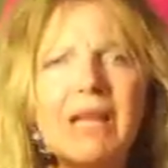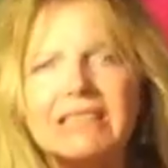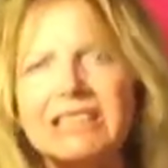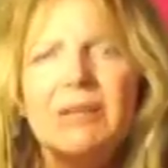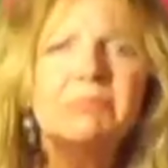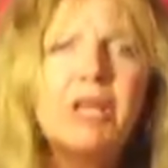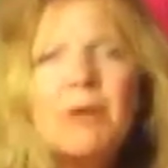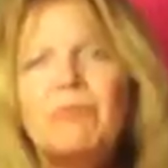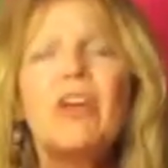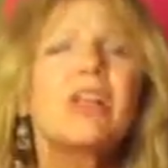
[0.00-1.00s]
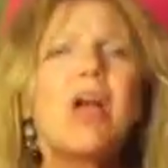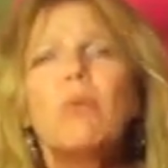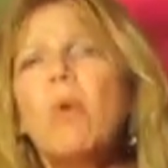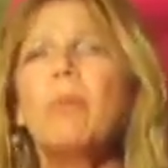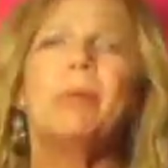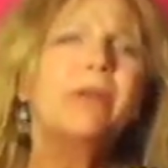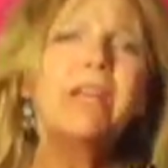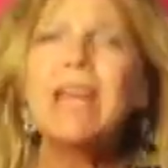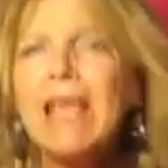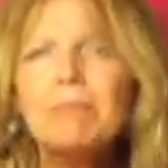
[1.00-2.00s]
that some dumb fuck gonna want to put
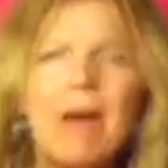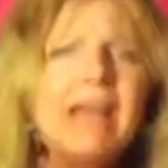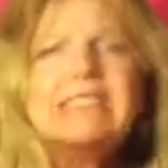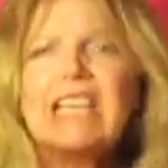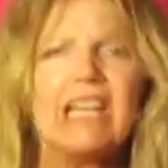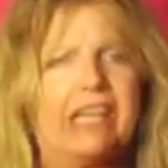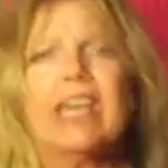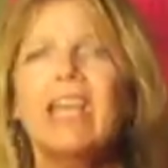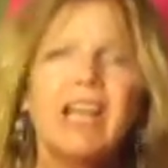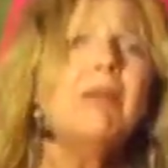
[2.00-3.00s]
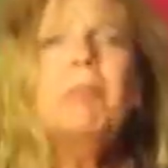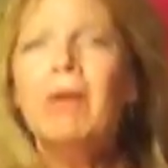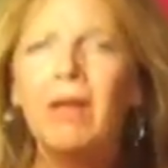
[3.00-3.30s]
in their bodies that'll kill them.